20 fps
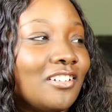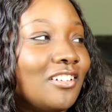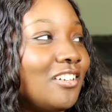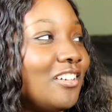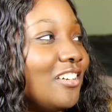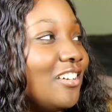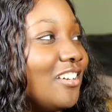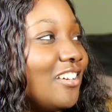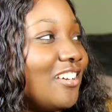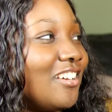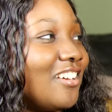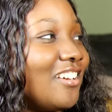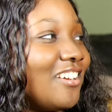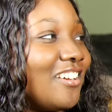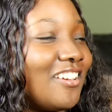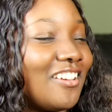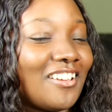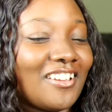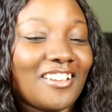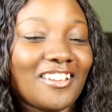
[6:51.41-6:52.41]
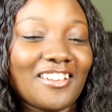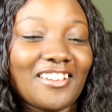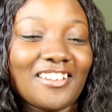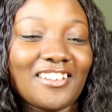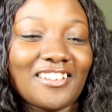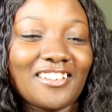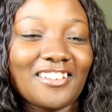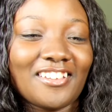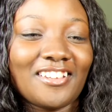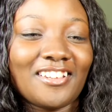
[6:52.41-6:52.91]

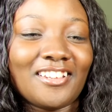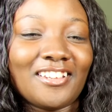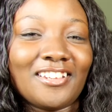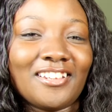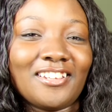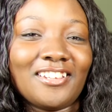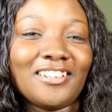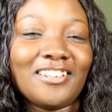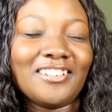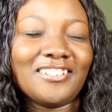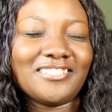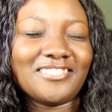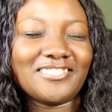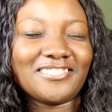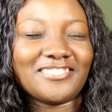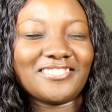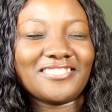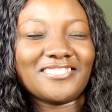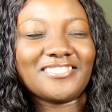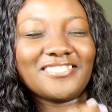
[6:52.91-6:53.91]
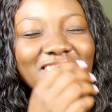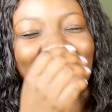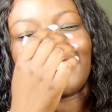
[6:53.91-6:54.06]
The person shown says nothing.